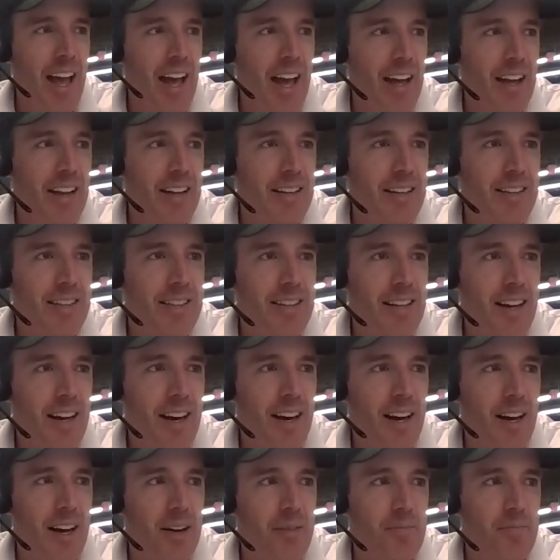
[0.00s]
And
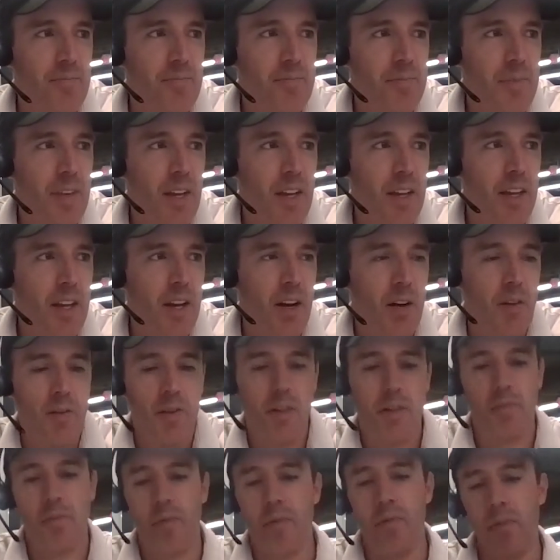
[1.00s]

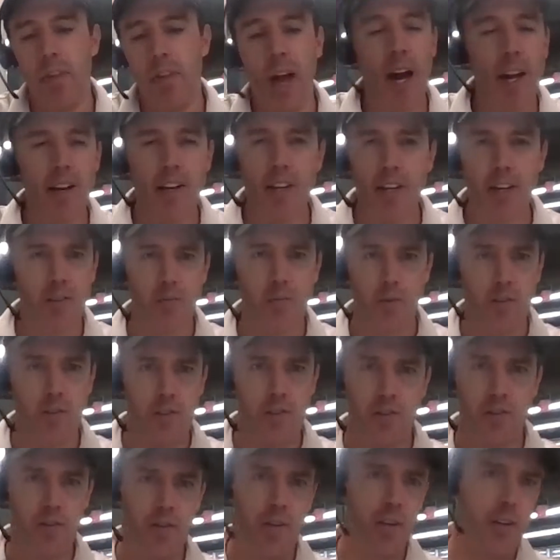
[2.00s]
the idea
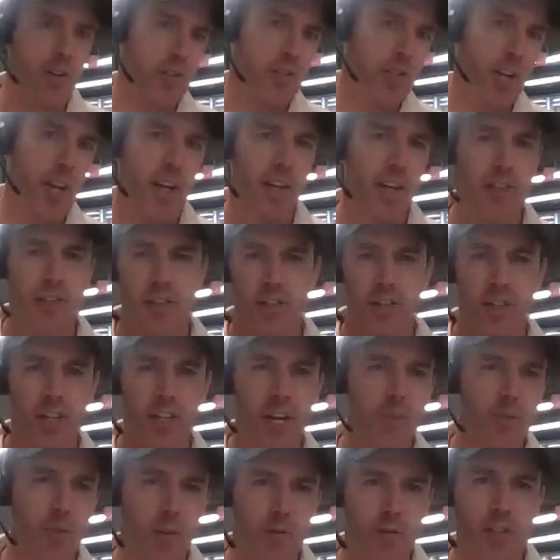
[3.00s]
was, changed and
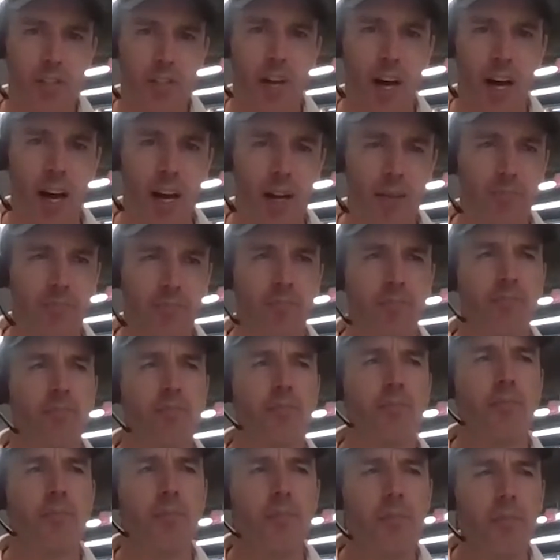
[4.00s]
shaped over time.
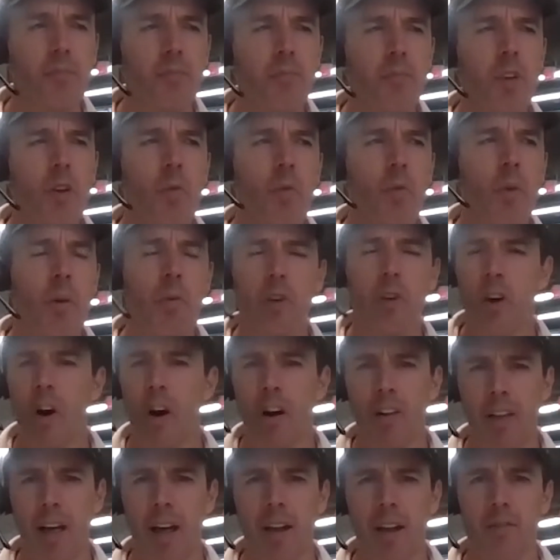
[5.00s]
We would
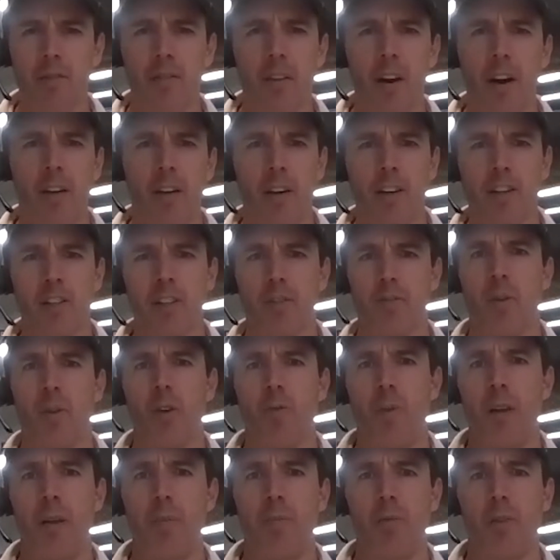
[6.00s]
call a lot of very, very
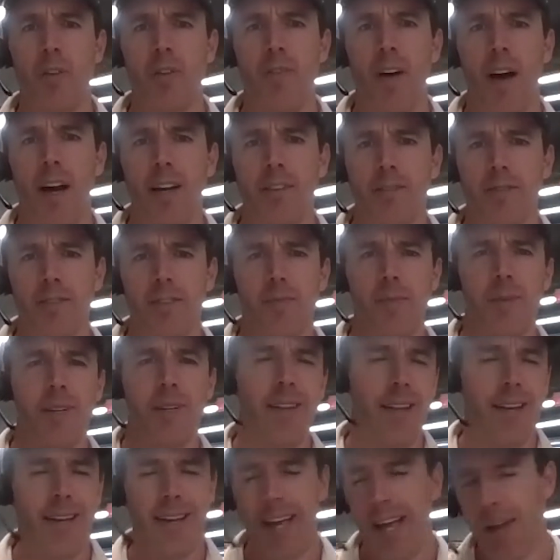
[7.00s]
smart people, advisors, and
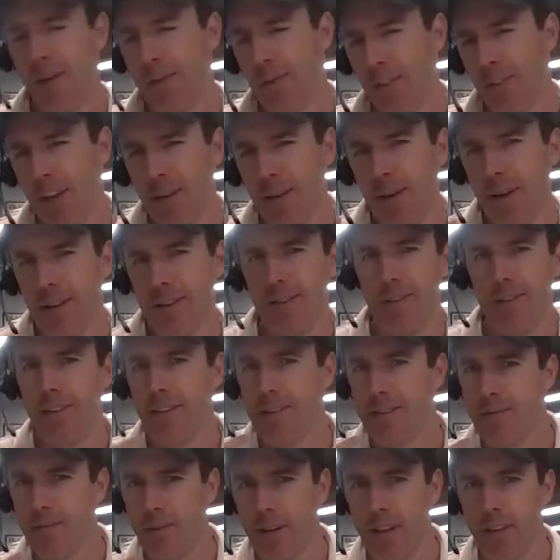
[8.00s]
be like, hey, we're thinking about
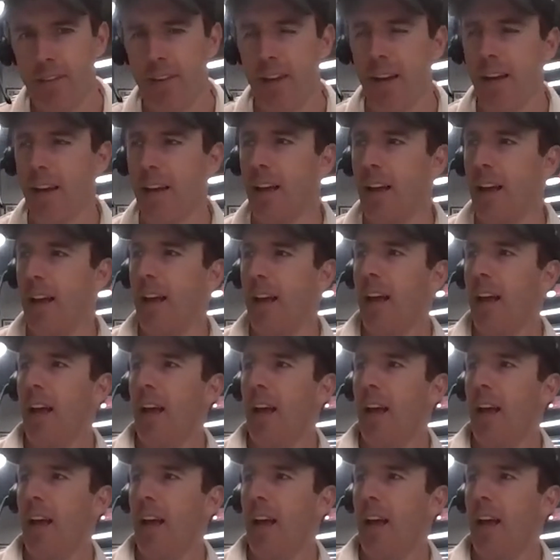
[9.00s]
doing this. What do you think?